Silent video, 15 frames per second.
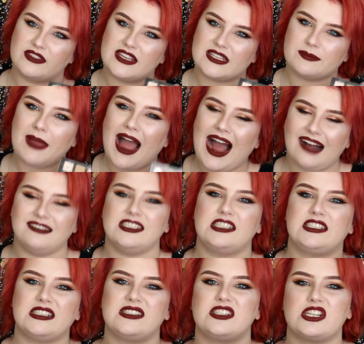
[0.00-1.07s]
This
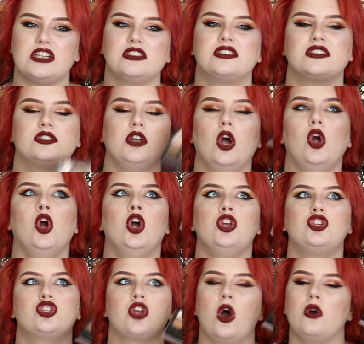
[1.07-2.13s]
palette is just
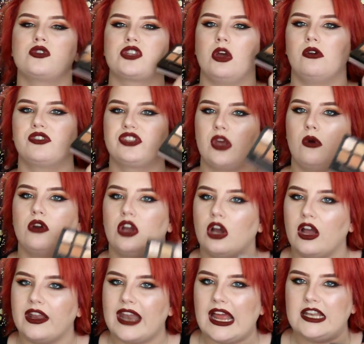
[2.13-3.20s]
so
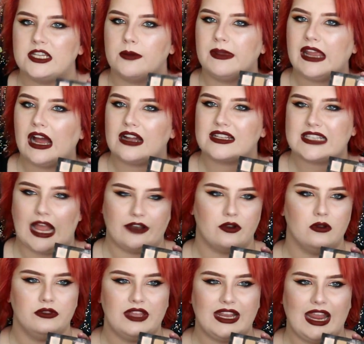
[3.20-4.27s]
good, and to be honest, I
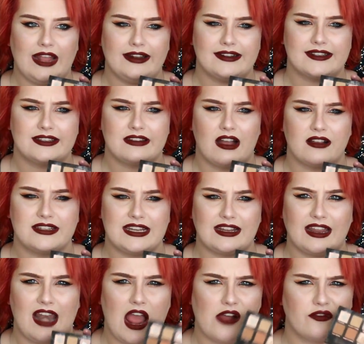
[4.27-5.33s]
don't think Anastasia
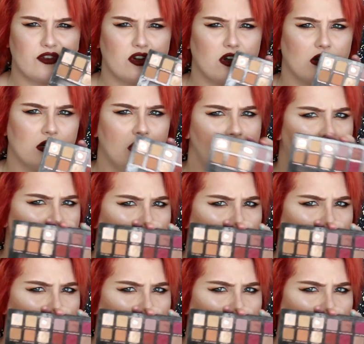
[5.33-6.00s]
can ever